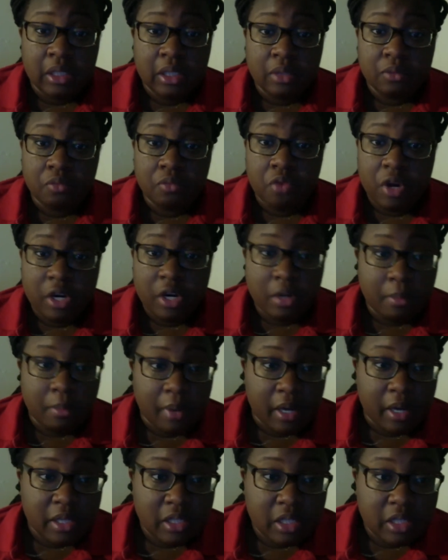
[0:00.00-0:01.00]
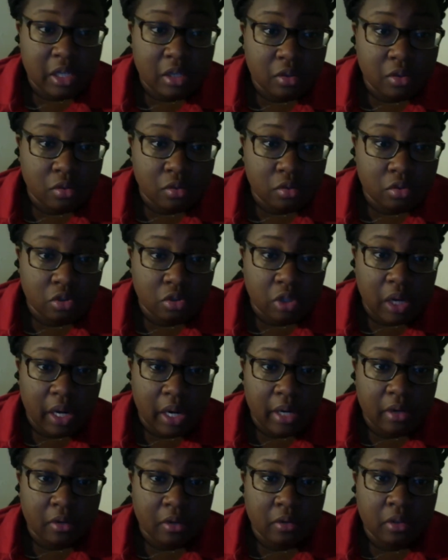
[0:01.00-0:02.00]
randomized clinical
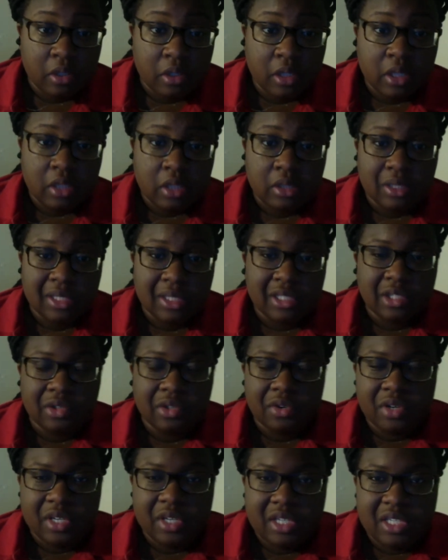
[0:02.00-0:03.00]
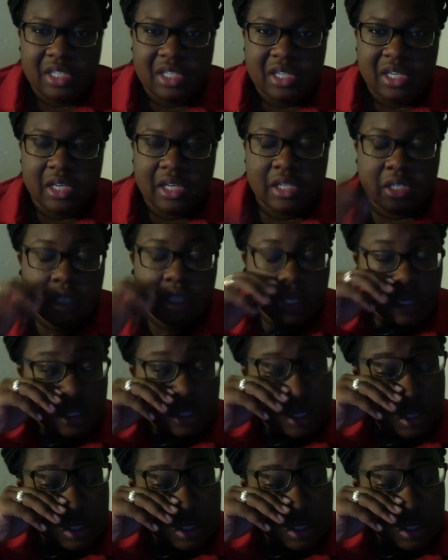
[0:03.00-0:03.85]
trial. It decreased the incidence